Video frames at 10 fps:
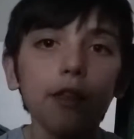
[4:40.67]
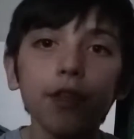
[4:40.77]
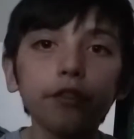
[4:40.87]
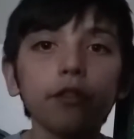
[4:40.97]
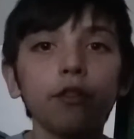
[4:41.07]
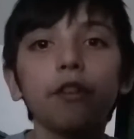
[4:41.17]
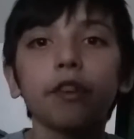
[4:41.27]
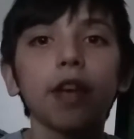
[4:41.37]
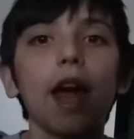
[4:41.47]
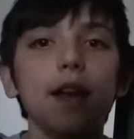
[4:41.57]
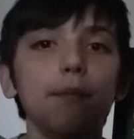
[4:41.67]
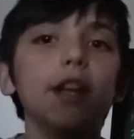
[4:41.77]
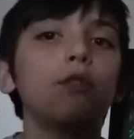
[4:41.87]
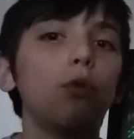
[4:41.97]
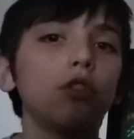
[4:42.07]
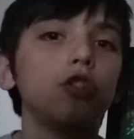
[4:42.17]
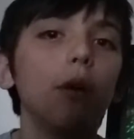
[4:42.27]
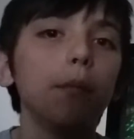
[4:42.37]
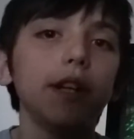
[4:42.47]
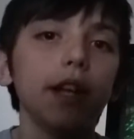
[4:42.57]
This game is what
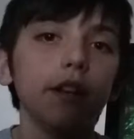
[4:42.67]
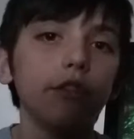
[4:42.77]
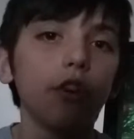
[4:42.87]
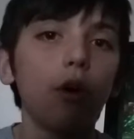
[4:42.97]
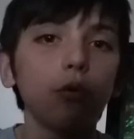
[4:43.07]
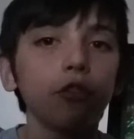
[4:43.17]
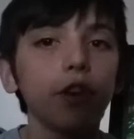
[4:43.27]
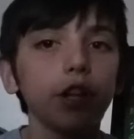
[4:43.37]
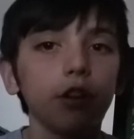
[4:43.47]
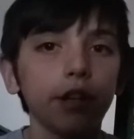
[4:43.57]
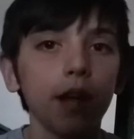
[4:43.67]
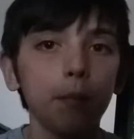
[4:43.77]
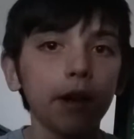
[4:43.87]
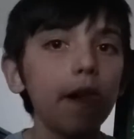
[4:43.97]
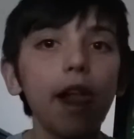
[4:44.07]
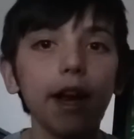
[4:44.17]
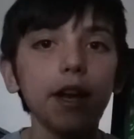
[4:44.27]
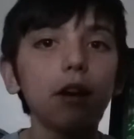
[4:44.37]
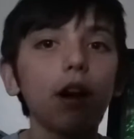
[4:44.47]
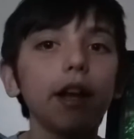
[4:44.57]
got me into old video gaming, and
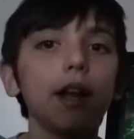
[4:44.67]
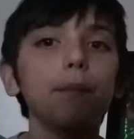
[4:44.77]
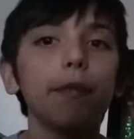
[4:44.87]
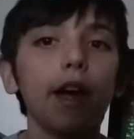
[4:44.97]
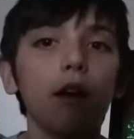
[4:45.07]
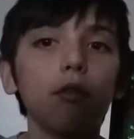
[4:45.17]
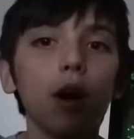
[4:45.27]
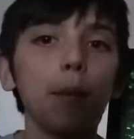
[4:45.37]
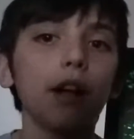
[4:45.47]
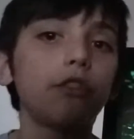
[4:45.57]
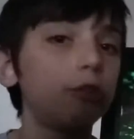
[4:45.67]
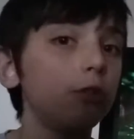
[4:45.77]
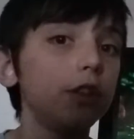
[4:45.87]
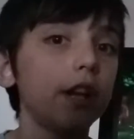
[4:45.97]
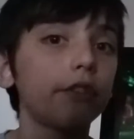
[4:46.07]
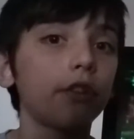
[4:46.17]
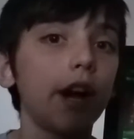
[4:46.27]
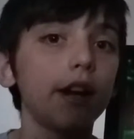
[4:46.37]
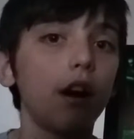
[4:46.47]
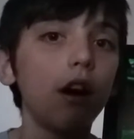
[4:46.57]
here I am now, about 2 years
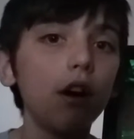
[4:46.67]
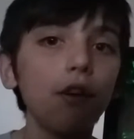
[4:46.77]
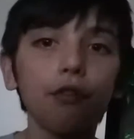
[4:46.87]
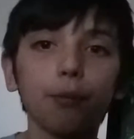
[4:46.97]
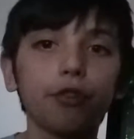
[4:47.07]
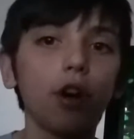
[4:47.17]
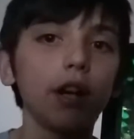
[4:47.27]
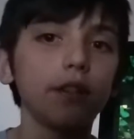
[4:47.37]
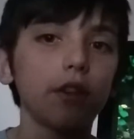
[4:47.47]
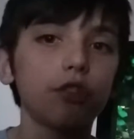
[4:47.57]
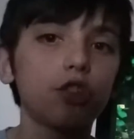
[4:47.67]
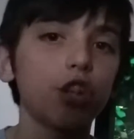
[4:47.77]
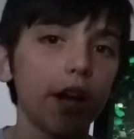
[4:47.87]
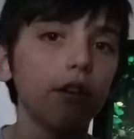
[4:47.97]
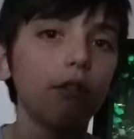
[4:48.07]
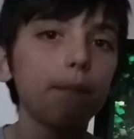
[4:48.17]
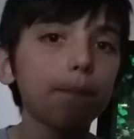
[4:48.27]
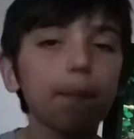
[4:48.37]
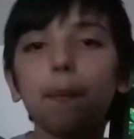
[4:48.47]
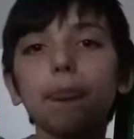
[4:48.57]
later from starting this channel,
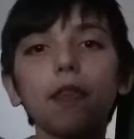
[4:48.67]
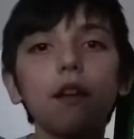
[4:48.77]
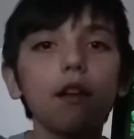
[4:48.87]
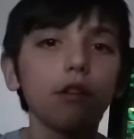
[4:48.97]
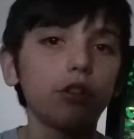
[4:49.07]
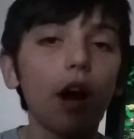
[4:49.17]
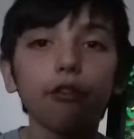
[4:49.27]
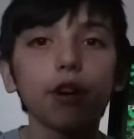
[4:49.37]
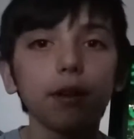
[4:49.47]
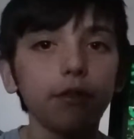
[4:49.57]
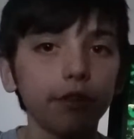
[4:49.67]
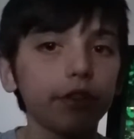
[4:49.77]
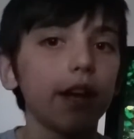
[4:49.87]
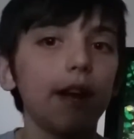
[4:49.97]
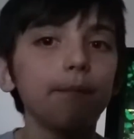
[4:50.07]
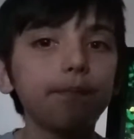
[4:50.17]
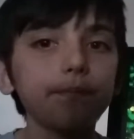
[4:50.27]
covering this game.